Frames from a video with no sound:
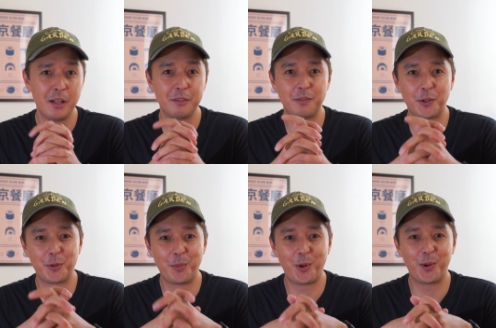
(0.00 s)
for
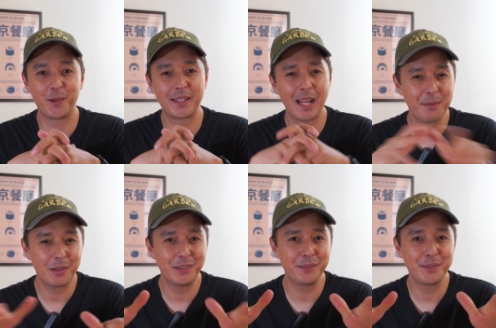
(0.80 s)
more
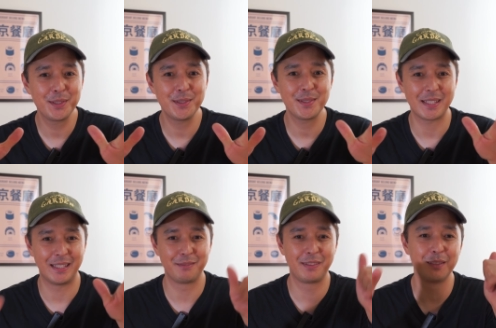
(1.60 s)
camera reviews
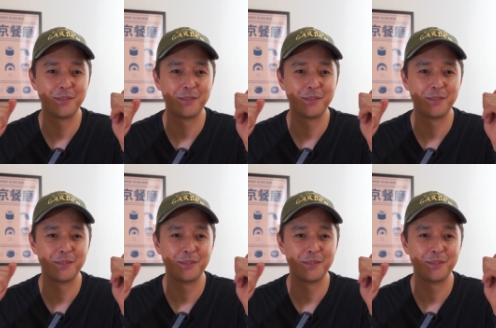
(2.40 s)
and film